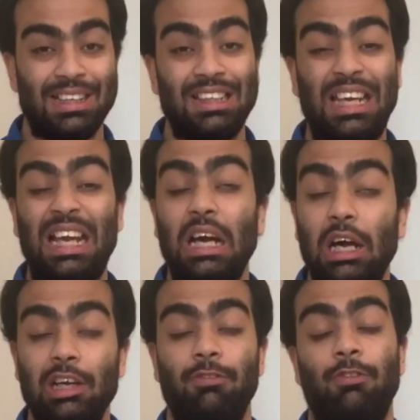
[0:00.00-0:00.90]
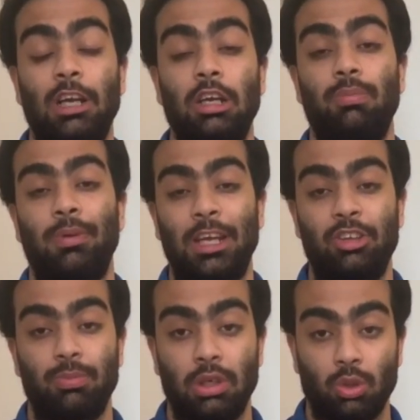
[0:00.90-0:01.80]
they can't find
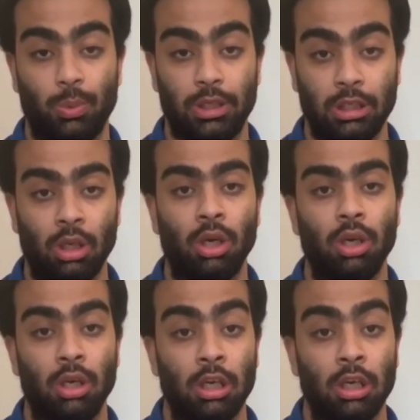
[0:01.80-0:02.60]
placement over here.